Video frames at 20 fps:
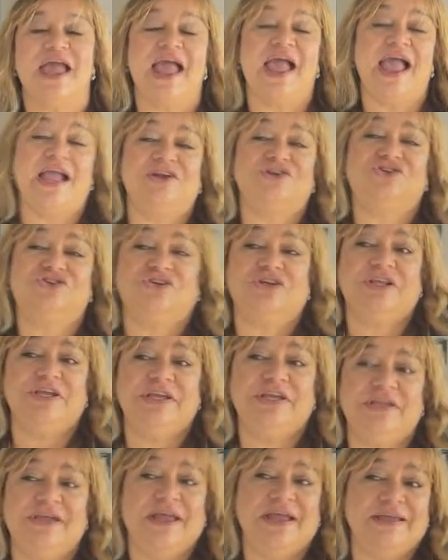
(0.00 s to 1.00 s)

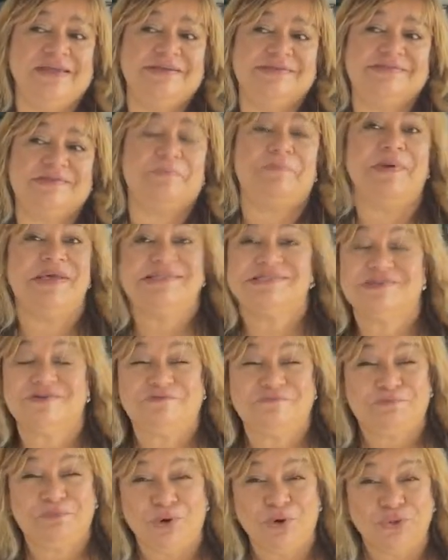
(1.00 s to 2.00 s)
actually is the best
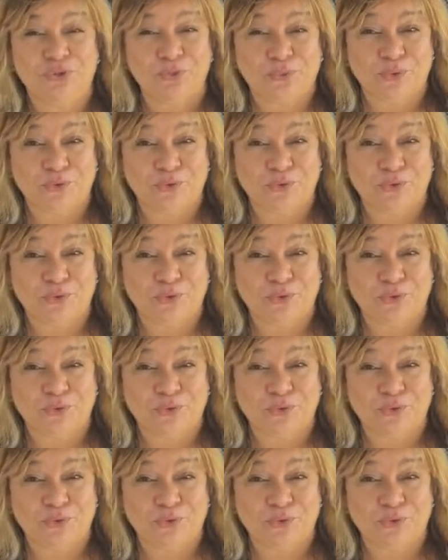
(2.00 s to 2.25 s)
of both